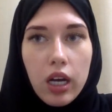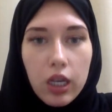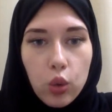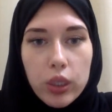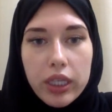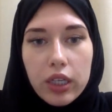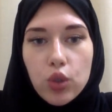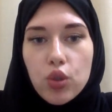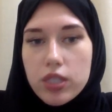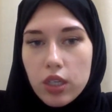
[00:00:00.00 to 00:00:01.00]
a quick and
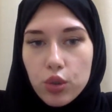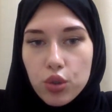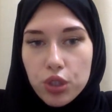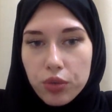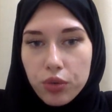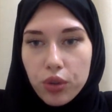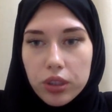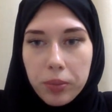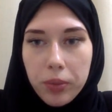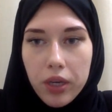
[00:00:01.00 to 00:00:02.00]
good solution for
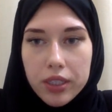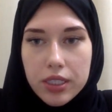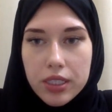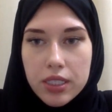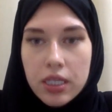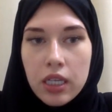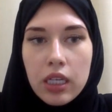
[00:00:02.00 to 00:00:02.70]
the parties